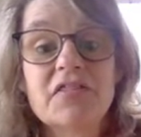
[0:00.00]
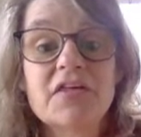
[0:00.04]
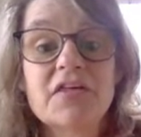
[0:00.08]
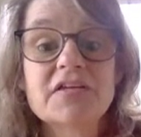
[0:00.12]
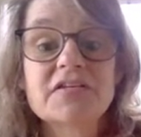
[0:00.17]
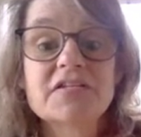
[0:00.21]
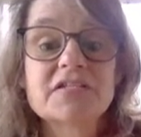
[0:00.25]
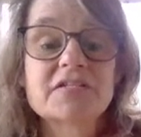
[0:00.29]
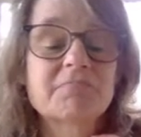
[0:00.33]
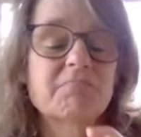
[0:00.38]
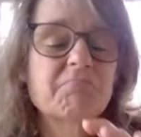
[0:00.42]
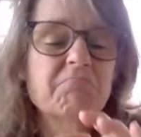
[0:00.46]

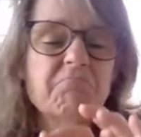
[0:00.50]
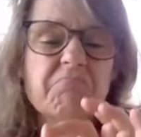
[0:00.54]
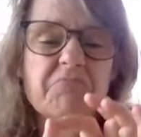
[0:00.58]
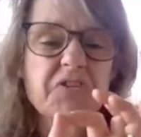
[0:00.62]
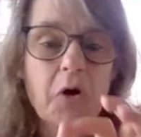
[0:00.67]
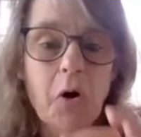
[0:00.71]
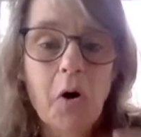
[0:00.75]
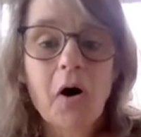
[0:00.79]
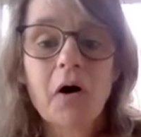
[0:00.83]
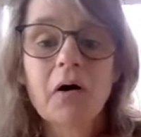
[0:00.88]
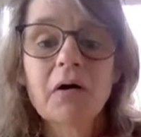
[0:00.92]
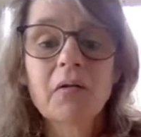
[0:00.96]
this
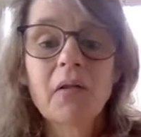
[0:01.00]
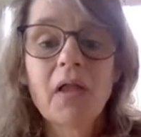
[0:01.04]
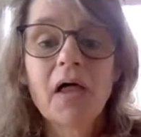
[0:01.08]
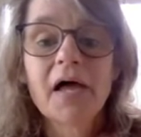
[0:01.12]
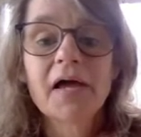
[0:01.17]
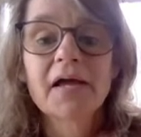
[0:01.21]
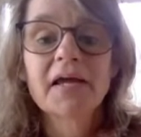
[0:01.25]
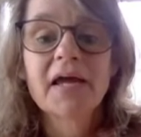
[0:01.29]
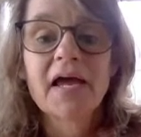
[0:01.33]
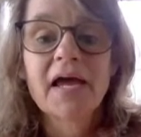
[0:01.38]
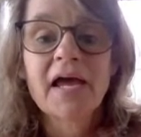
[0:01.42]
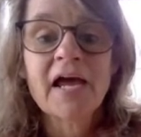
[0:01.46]

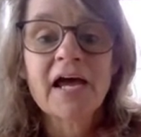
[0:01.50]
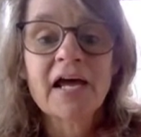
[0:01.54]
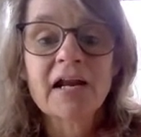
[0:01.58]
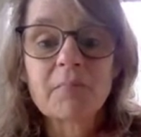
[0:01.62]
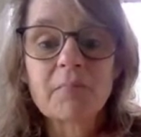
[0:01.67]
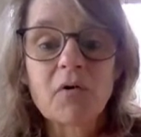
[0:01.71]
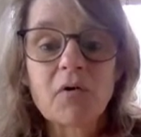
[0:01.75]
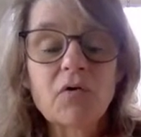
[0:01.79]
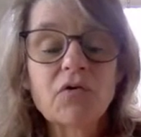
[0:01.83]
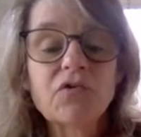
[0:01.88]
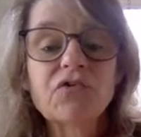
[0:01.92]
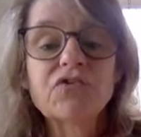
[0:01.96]
dog-like
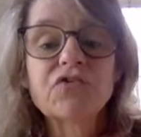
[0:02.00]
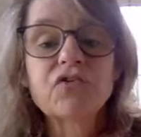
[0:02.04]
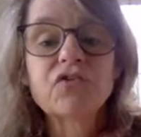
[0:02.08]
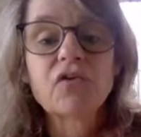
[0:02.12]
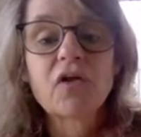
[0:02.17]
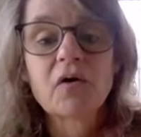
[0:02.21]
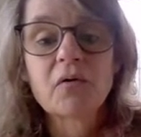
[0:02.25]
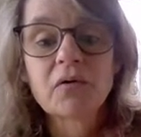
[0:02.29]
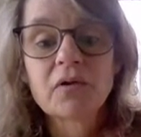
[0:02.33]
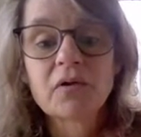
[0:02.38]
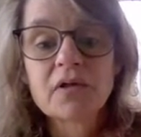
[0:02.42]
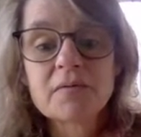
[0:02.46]
animal
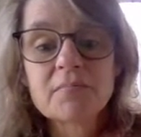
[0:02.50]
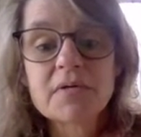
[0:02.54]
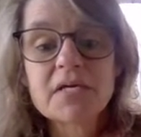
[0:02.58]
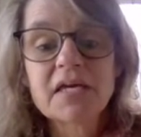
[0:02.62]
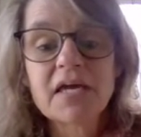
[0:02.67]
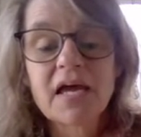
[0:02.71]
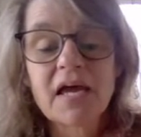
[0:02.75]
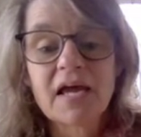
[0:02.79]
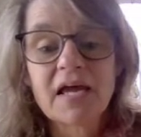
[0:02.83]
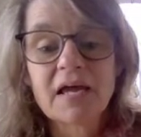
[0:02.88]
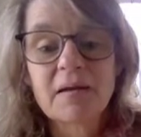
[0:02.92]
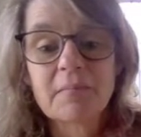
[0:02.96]
slowly
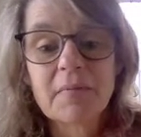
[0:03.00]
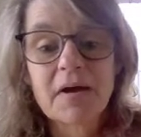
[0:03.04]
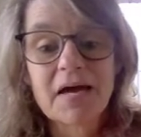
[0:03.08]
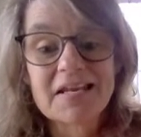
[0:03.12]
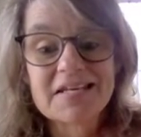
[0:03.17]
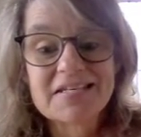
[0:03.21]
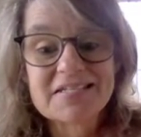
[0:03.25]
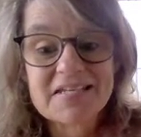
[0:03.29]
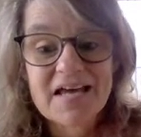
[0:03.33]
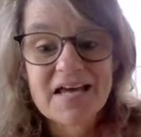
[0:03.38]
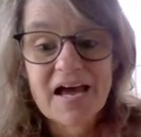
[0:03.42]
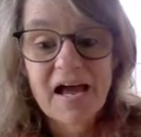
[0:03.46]
became
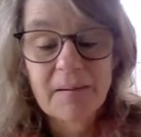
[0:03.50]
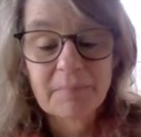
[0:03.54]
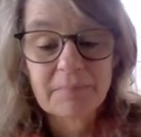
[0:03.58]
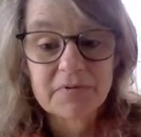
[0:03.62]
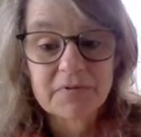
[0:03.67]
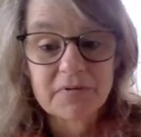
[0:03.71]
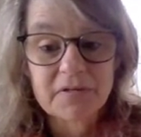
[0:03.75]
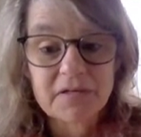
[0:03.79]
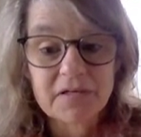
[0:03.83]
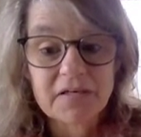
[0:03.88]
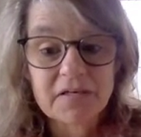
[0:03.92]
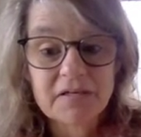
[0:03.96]

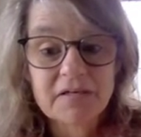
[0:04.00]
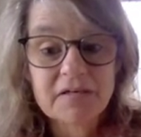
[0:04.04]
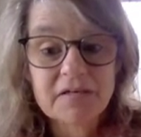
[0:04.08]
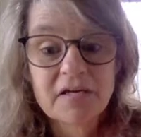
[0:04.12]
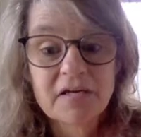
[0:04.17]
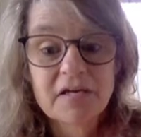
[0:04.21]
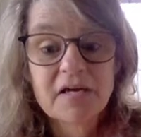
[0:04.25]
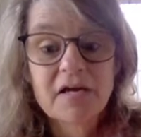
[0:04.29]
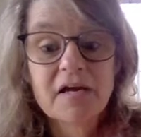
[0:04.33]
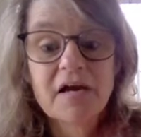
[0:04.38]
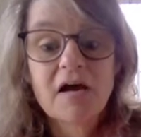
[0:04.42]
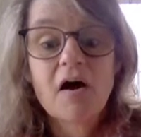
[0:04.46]

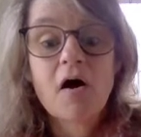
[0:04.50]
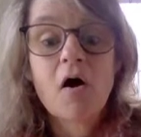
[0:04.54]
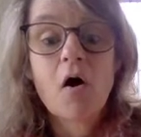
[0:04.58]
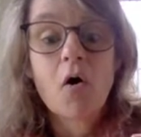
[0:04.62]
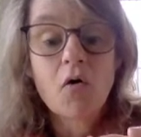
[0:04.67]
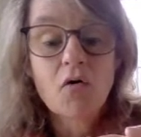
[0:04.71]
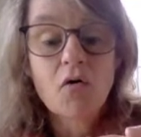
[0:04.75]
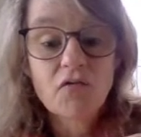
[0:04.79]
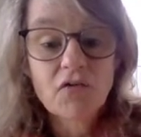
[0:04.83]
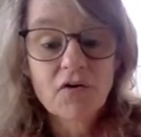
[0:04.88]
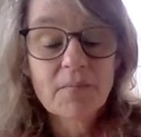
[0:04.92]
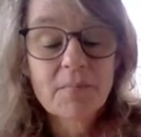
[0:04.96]
adapted
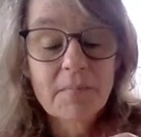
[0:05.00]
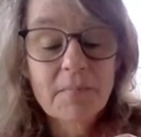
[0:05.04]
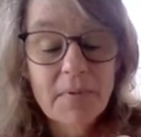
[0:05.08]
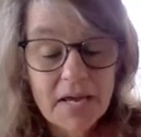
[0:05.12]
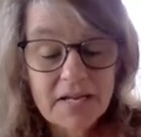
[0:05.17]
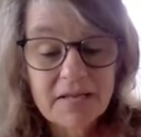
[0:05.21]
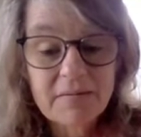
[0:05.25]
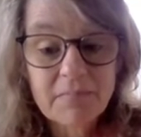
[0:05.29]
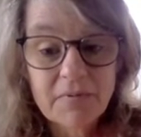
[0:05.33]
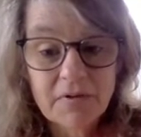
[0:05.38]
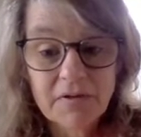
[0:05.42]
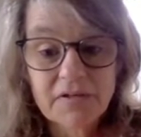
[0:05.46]
over
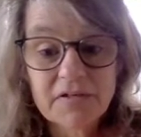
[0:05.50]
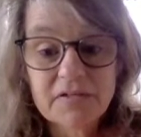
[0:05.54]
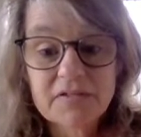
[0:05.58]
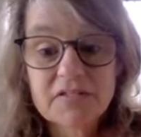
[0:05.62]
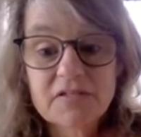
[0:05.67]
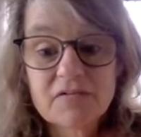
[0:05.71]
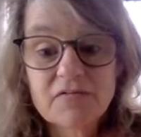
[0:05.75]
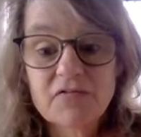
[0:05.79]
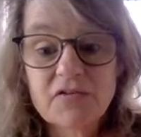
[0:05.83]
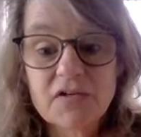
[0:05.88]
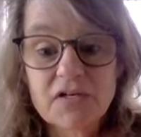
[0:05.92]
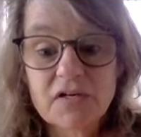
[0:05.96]
many
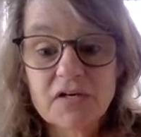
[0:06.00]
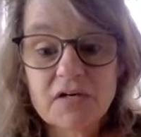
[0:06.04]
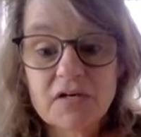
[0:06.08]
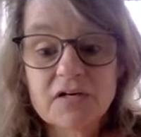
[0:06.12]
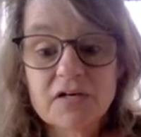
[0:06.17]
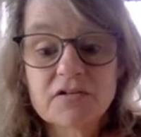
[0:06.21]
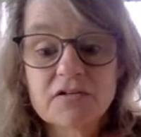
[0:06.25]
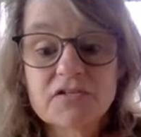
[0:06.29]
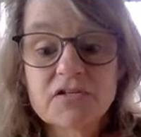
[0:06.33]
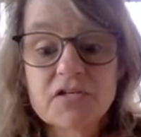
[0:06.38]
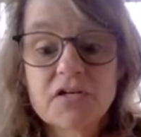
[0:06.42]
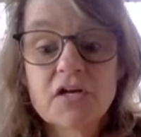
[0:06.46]
millions of
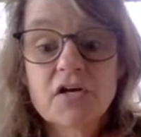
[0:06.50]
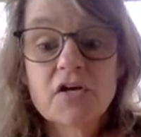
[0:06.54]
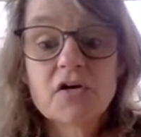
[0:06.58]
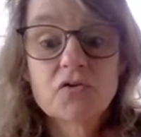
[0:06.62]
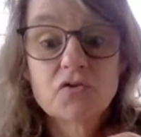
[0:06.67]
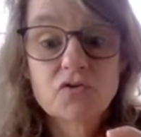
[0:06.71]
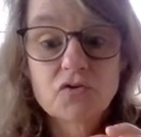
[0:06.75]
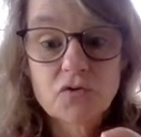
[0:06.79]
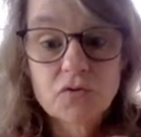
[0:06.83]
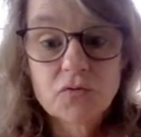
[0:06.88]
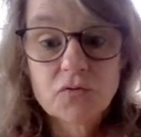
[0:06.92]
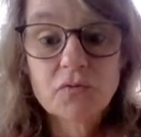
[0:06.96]
years
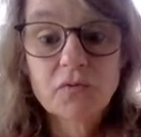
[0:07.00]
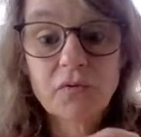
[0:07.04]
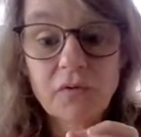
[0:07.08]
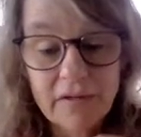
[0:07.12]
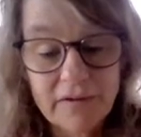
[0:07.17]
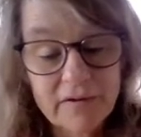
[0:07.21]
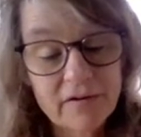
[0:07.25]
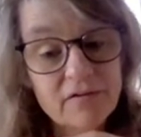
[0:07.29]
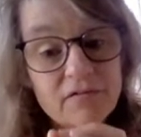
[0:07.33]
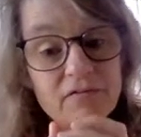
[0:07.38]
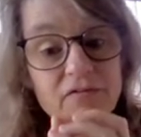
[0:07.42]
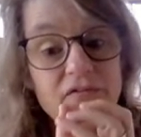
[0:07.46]
to
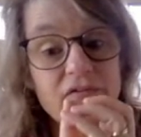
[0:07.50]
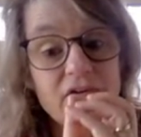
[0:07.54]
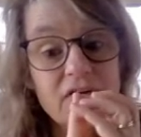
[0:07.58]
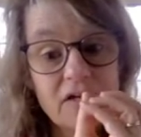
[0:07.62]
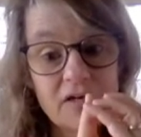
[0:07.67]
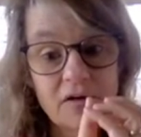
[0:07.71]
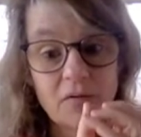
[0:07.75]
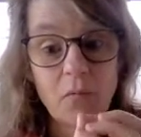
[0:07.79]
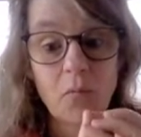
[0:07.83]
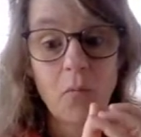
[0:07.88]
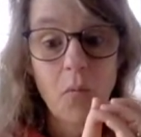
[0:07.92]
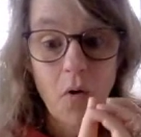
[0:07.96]
live
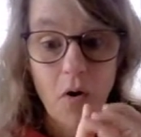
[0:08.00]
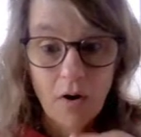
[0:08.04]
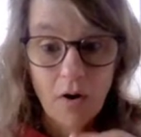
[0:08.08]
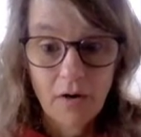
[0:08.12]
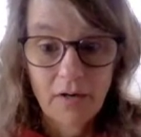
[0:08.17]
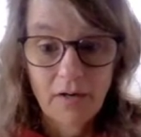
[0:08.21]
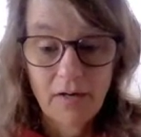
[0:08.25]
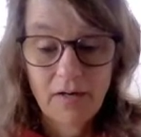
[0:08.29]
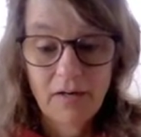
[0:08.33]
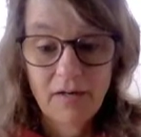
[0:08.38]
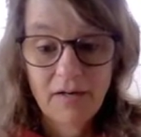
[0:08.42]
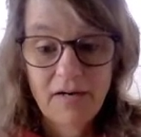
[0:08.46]
in
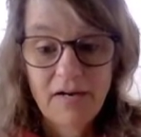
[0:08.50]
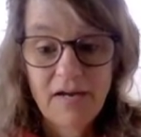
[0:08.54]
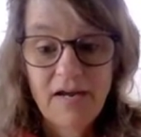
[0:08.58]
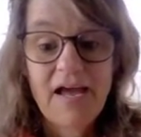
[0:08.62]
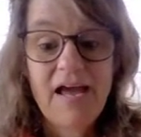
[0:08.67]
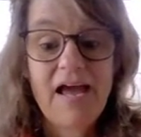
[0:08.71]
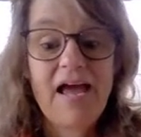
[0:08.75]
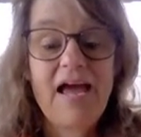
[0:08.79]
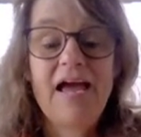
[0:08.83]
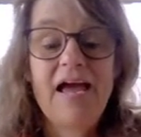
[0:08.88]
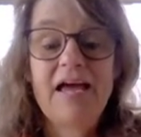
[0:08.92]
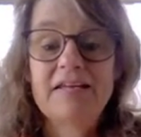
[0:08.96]
water.
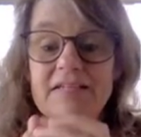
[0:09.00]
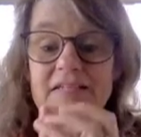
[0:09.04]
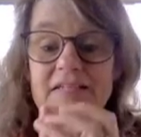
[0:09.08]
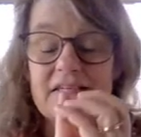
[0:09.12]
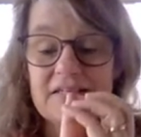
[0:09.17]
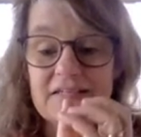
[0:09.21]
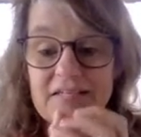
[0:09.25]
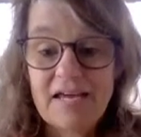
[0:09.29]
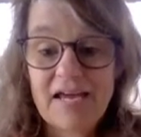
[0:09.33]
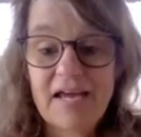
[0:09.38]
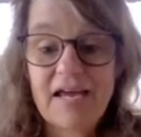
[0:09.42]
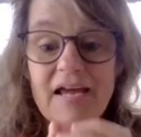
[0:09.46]
And
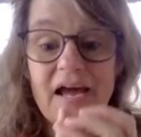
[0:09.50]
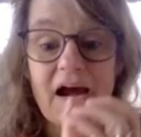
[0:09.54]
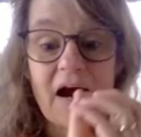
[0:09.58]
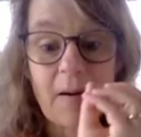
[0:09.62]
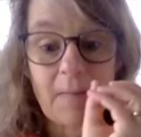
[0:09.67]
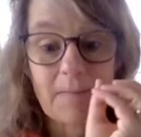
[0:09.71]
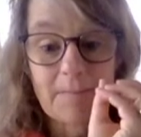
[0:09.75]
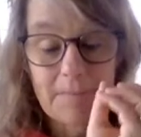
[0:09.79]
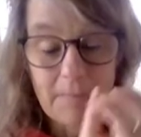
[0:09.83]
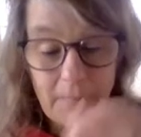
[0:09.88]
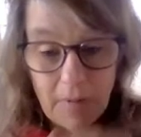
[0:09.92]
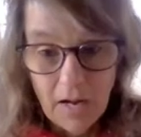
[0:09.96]
today
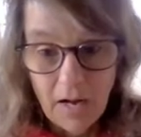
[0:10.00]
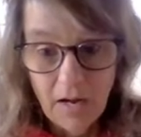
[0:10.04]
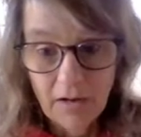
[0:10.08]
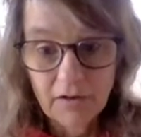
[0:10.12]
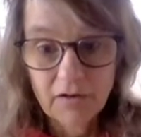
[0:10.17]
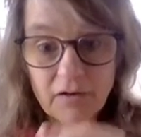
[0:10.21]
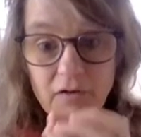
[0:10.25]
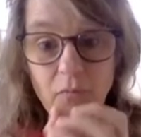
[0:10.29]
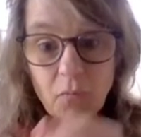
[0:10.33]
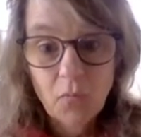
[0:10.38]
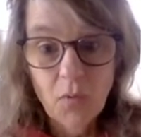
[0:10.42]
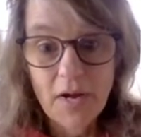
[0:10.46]
our
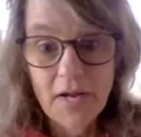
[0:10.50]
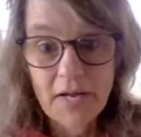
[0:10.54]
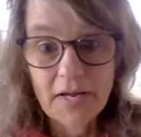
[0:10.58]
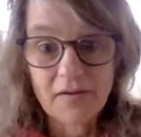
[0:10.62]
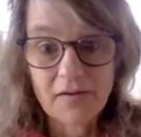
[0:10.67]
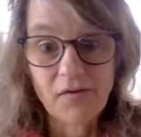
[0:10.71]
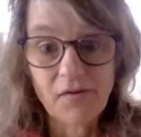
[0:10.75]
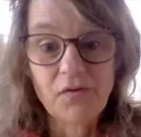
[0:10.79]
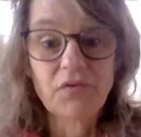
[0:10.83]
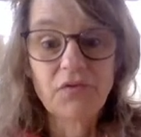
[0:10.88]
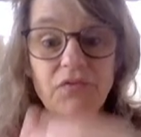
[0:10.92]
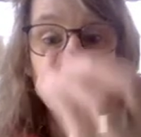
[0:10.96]
modern
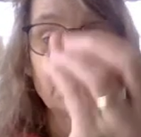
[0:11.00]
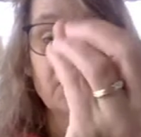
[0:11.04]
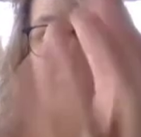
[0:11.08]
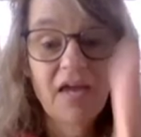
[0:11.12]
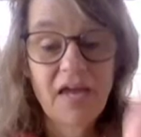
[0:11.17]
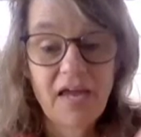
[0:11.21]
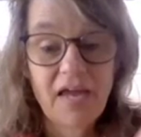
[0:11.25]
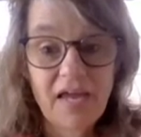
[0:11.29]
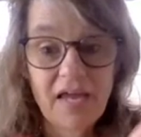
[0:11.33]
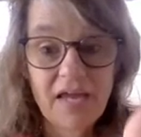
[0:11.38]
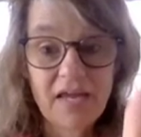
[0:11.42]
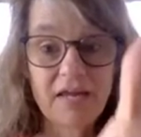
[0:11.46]
whales
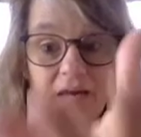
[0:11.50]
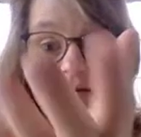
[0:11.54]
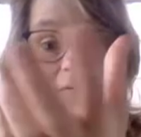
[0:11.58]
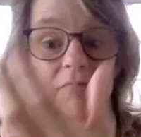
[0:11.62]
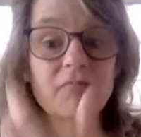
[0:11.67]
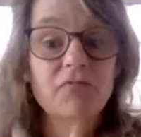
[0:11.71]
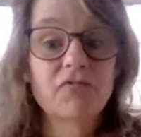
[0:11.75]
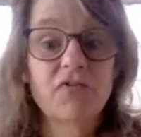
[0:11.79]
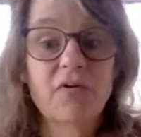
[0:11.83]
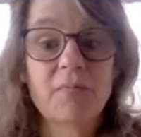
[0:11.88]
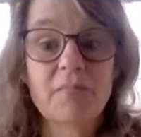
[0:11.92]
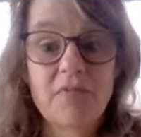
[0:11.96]

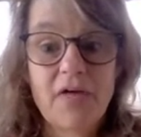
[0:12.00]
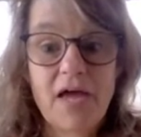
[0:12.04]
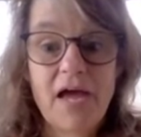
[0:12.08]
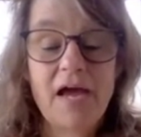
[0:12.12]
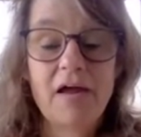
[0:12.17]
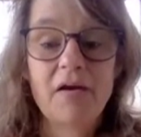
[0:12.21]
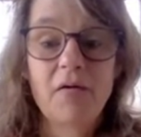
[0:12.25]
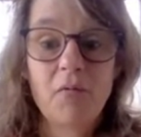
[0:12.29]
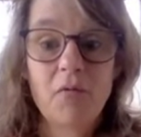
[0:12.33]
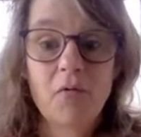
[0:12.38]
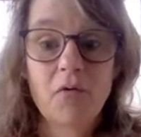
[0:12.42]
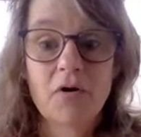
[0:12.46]
came from
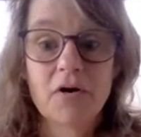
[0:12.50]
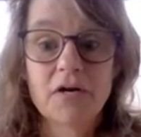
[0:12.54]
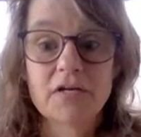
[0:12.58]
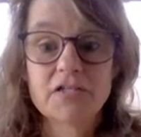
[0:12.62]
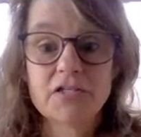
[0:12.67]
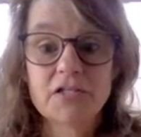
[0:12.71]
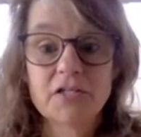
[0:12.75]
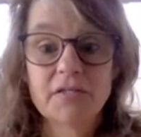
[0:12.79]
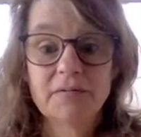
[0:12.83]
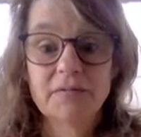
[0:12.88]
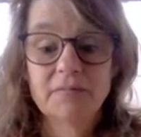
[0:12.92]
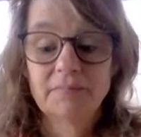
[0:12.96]
that
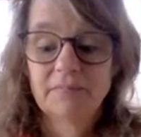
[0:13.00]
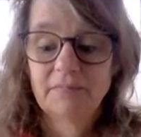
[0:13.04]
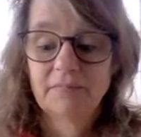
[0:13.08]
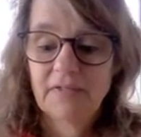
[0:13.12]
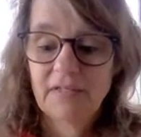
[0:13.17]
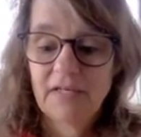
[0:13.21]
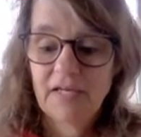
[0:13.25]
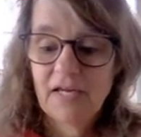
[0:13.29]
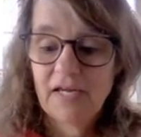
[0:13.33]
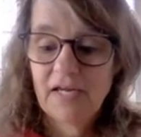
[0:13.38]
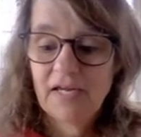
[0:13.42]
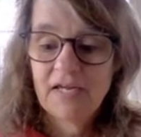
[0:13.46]
origin.
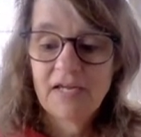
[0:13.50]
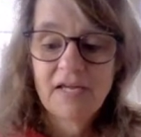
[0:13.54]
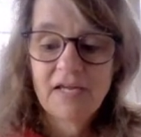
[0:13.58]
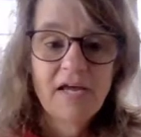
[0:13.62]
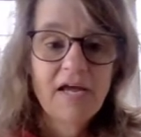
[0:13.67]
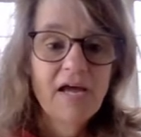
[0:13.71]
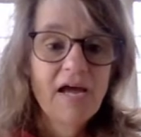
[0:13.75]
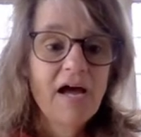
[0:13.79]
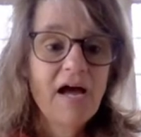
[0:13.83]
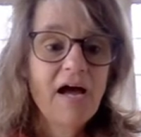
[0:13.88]
Okay.